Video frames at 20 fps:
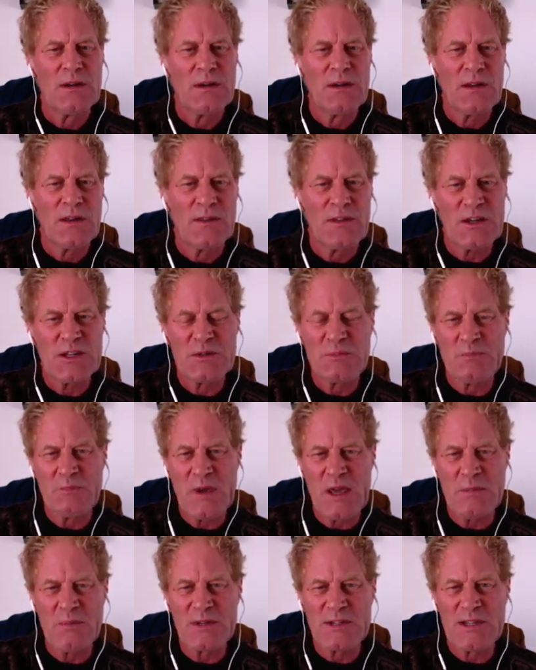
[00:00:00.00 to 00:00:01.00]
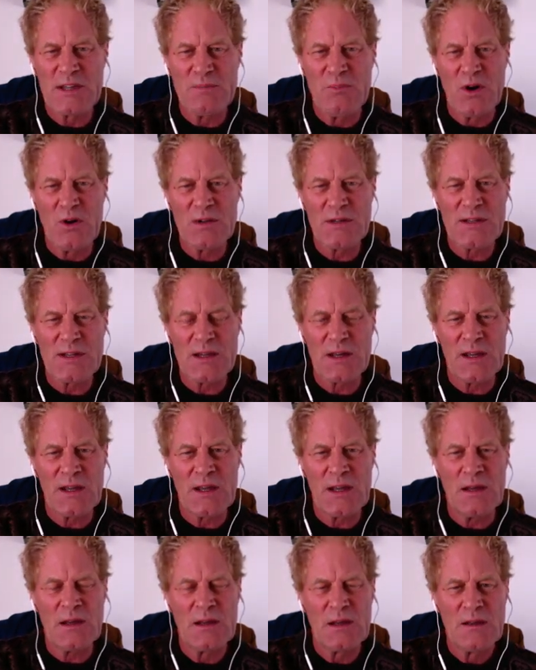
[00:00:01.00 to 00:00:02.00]
And these people
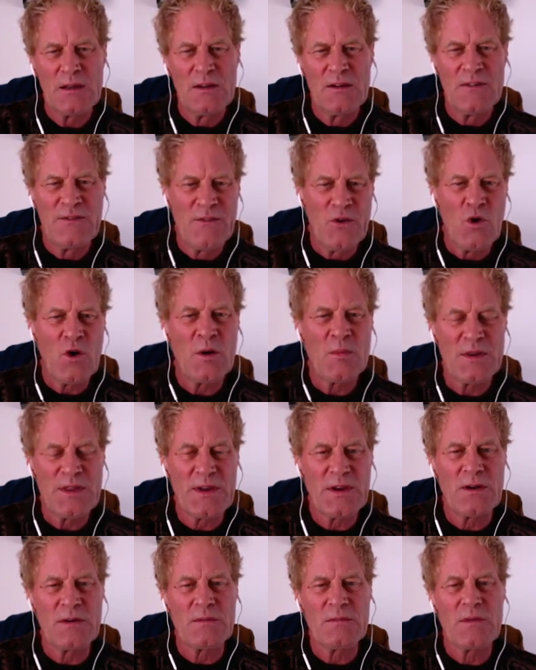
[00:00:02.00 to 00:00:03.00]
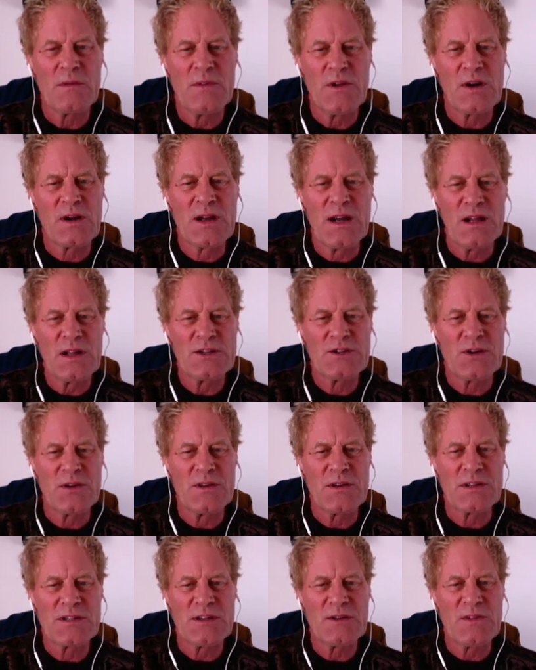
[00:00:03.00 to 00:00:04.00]
supposedly formed their culture,
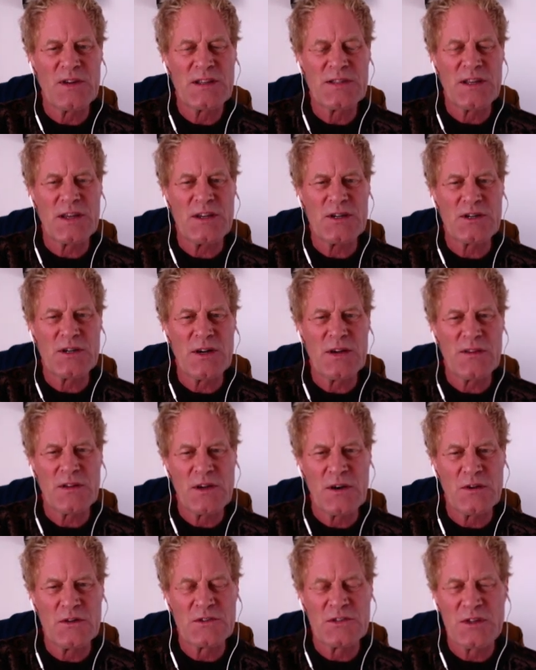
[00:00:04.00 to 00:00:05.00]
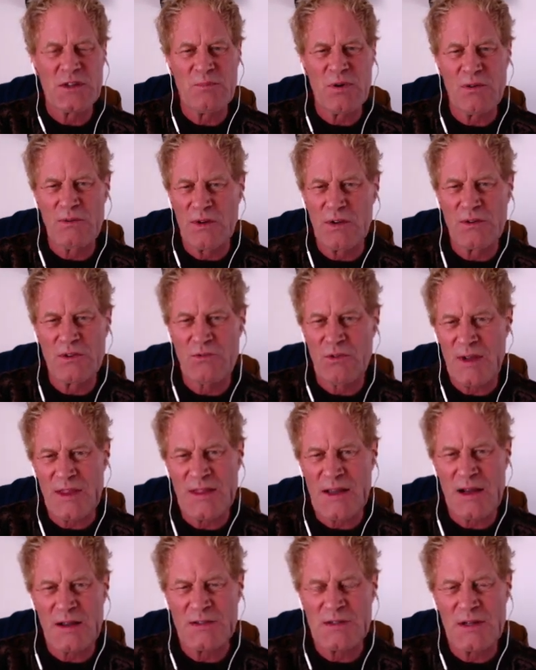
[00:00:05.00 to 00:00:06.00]
their civilization on the coast of Peru
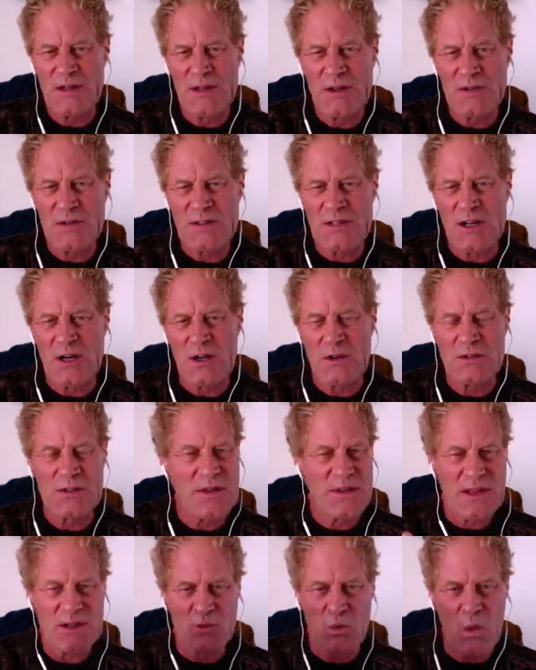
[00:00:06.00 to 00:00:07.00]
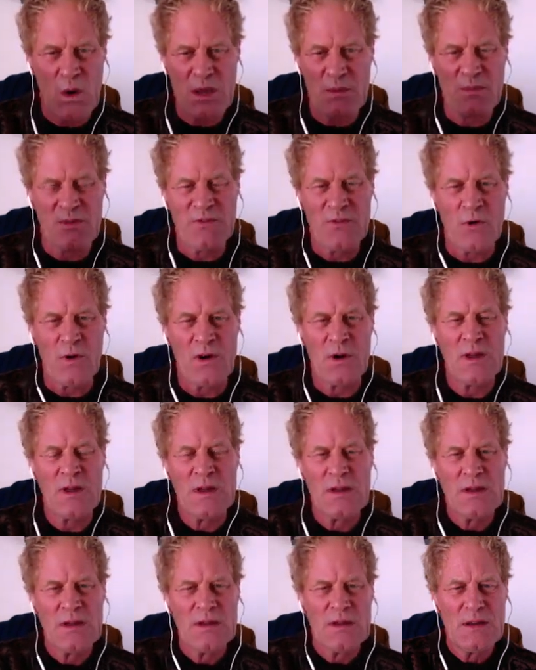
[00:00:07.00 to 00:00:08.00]
3,000 years ago. So that's way before
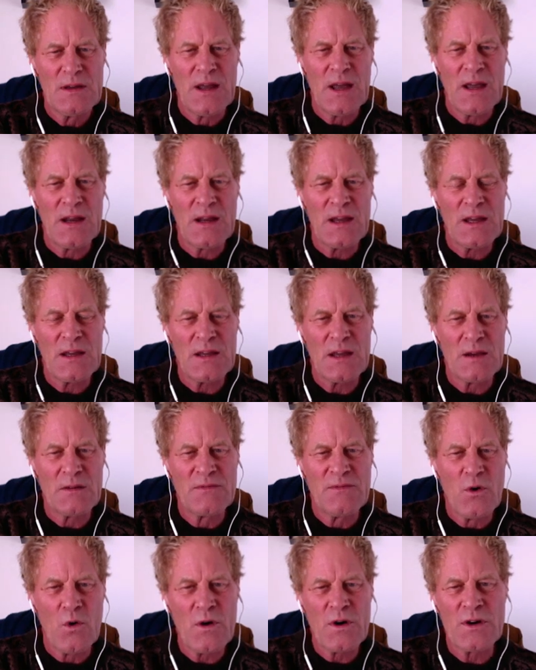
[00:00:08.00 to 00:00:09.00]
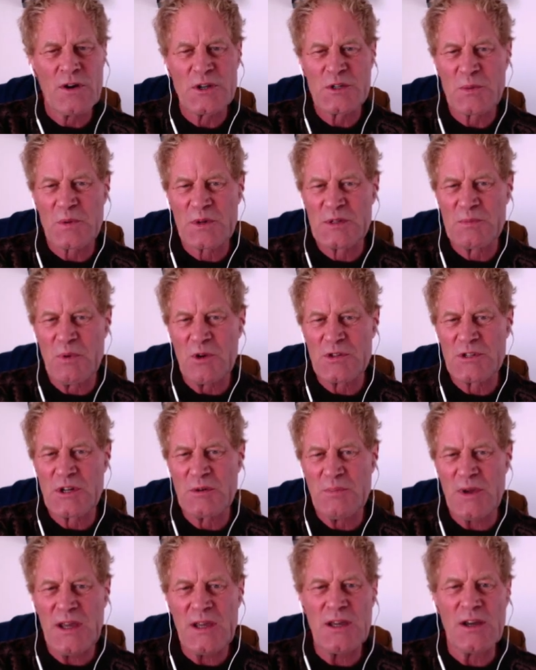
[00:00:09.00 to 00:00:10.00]
any foreigners were supposed to
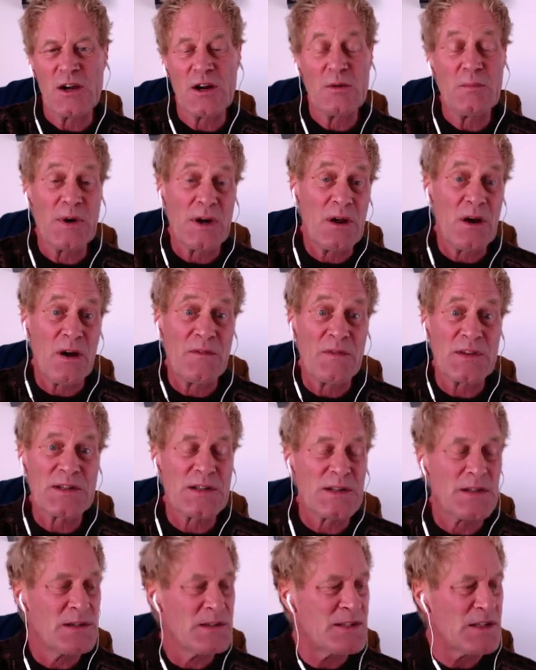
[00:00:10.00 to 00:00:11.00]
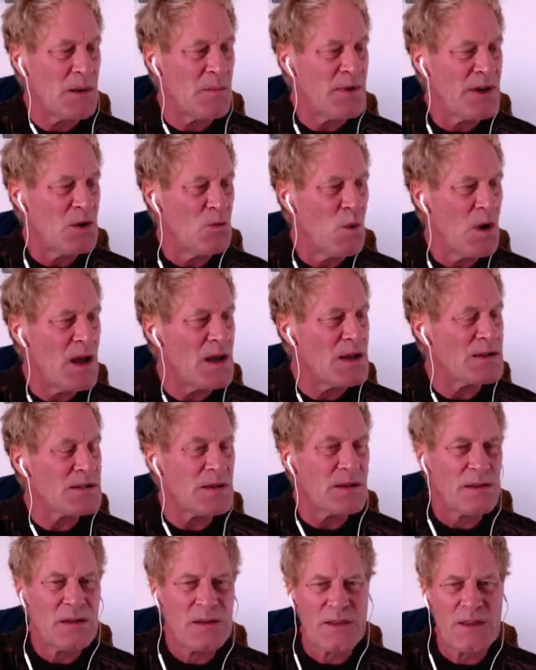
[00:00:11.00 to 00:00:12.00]
be here, but obviously somebody was.
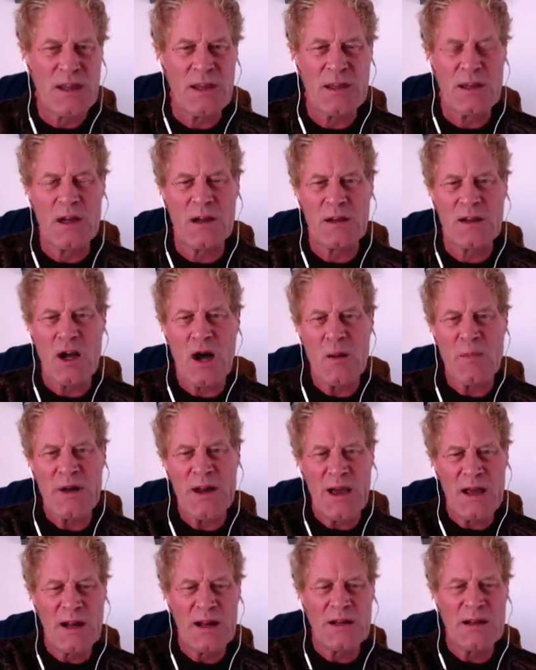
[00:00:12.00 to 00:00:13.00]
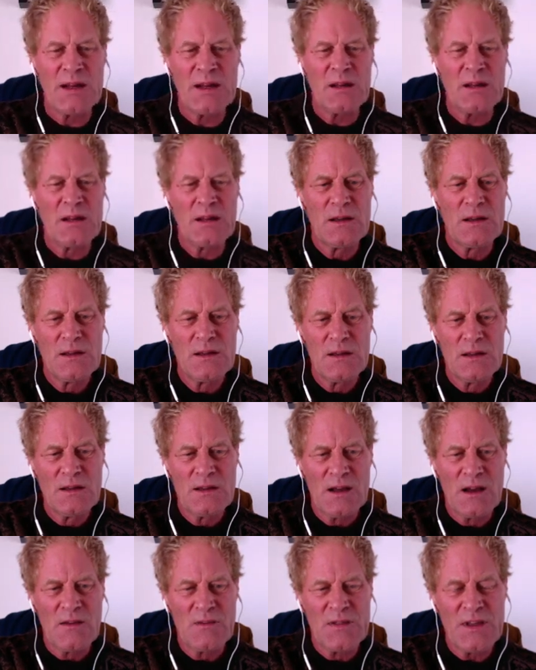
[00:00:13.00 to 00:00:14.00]
The commonality
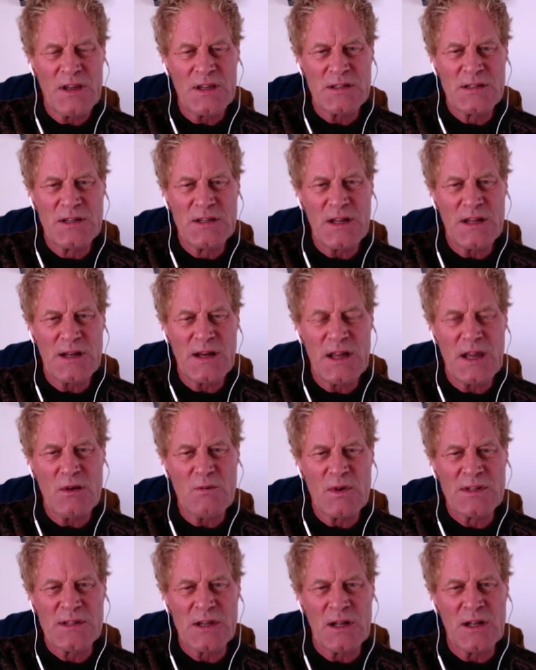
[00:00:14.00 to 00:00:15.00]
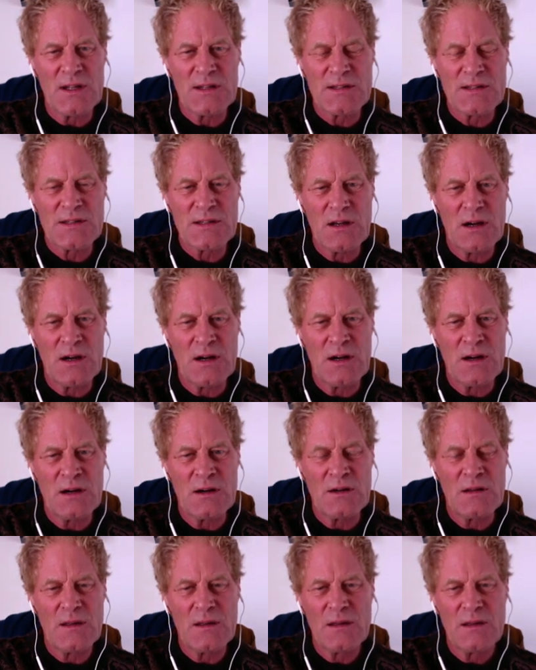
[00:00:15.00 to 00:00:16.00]
of these DNA results
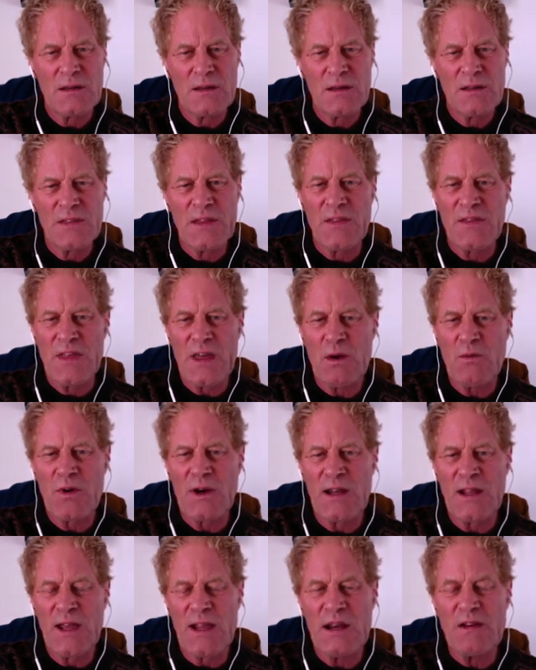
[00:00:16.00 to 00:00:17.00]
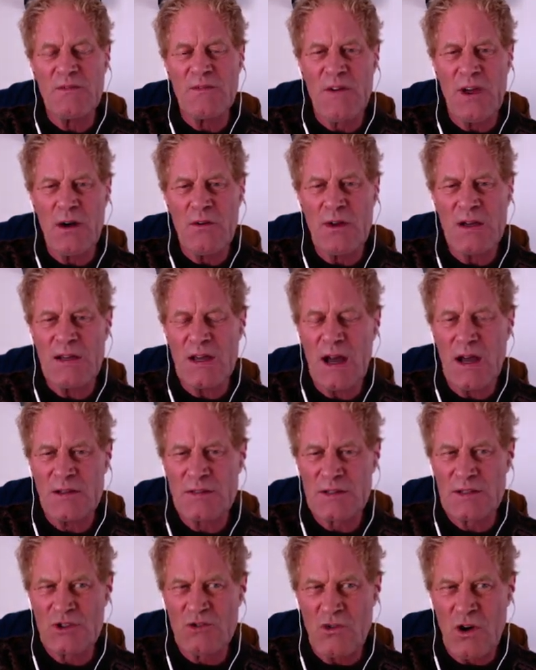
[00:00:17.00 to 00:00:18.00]
are that they relate very
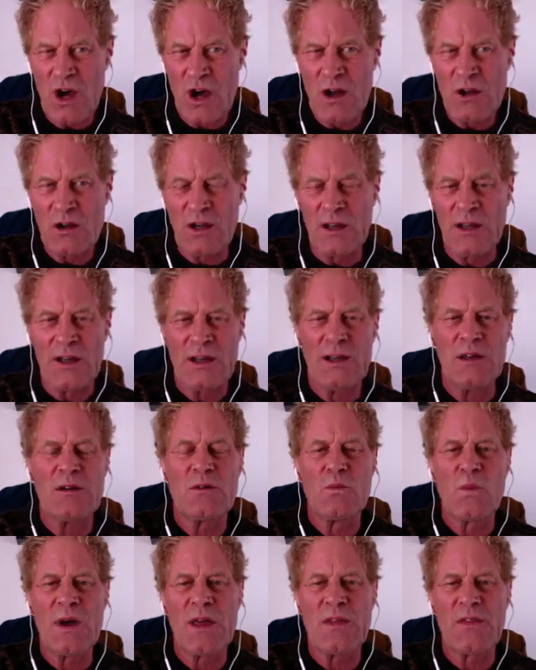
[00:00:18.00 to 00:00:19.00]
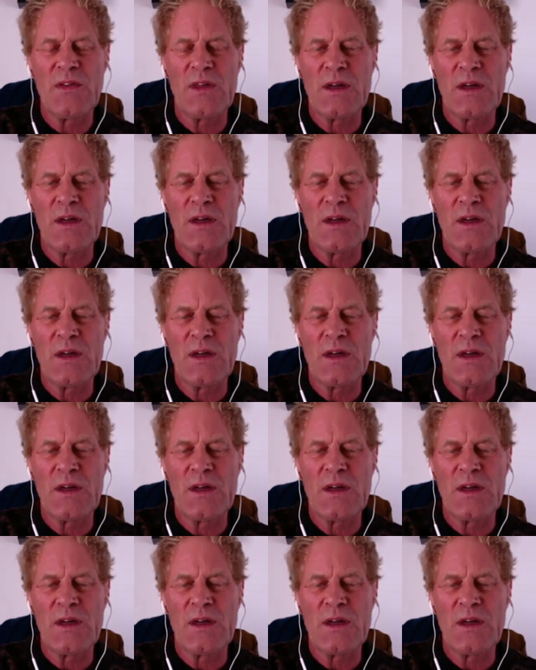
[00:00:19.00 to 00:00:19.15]
strongly with